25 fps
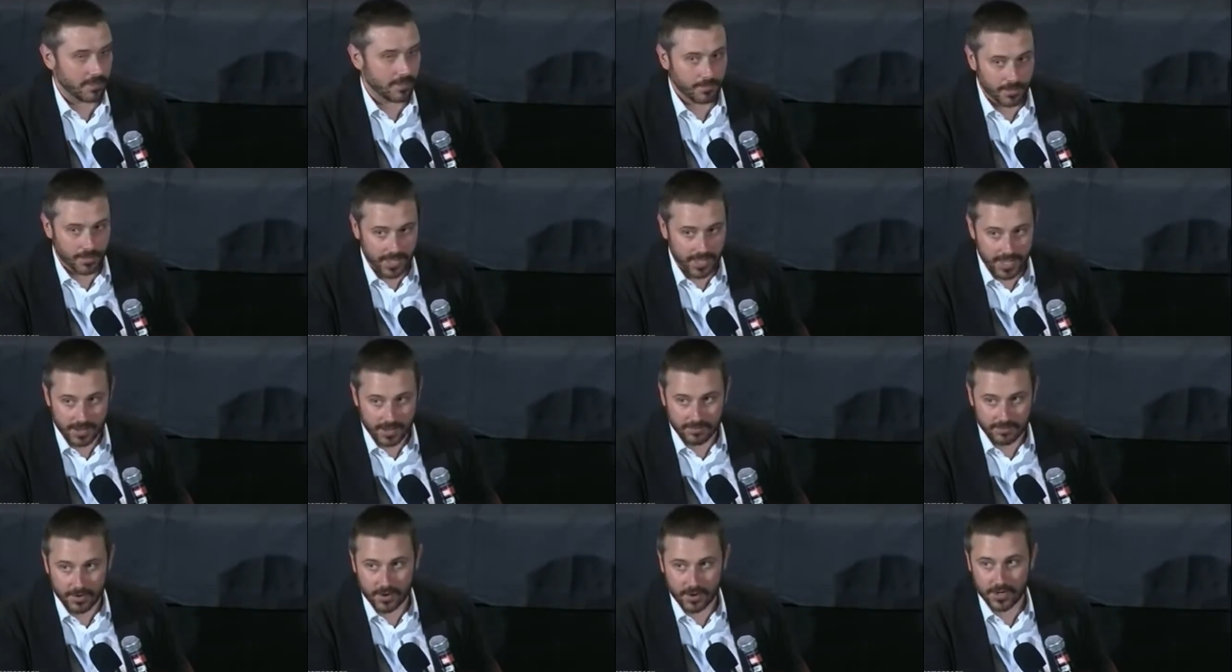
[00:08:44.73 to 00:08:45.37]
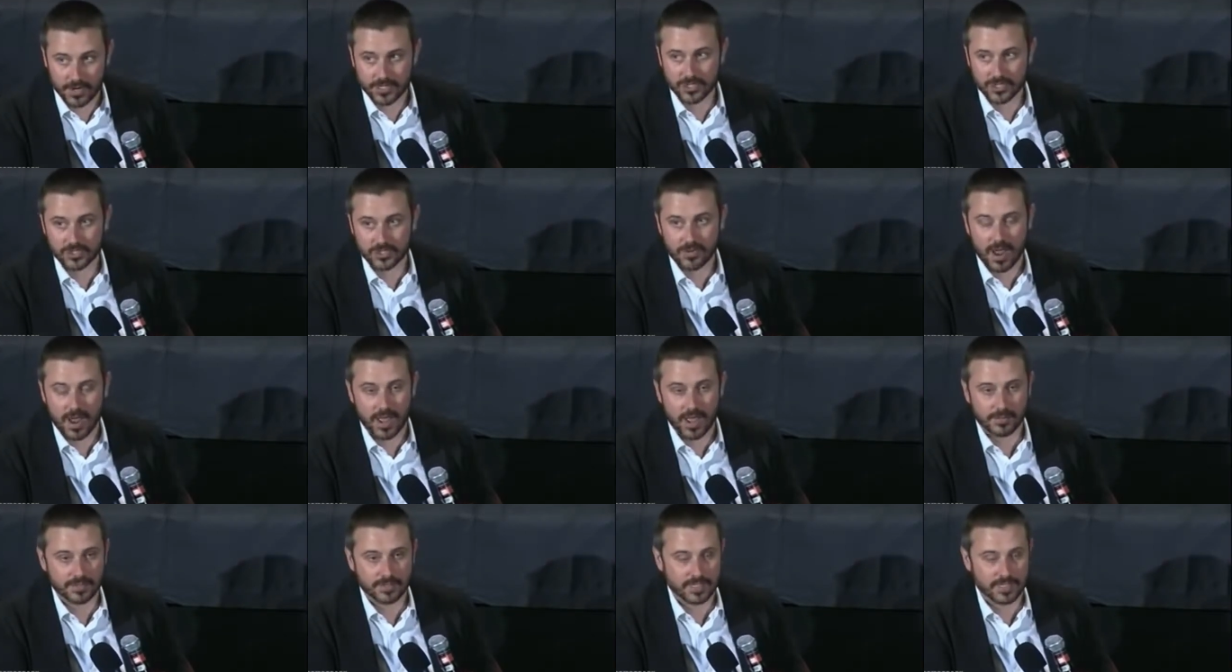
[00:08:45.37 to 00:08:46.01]
playing various
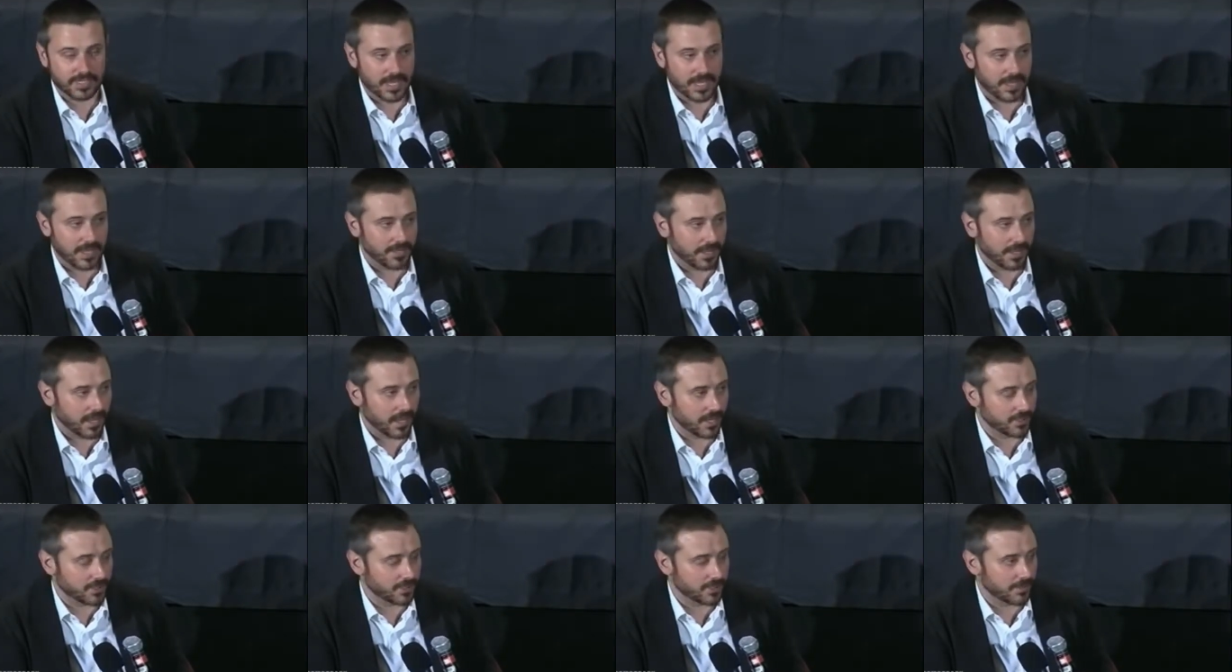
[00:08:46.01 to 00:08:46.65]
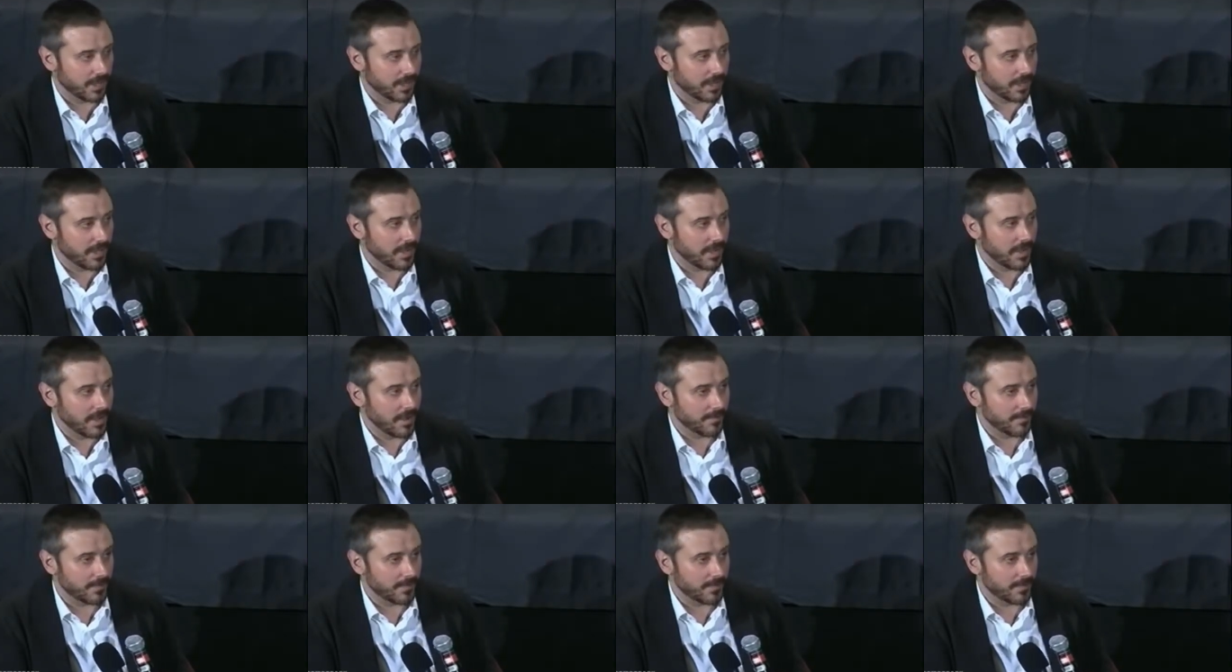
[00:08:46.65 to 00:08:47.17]
tribes inside the country.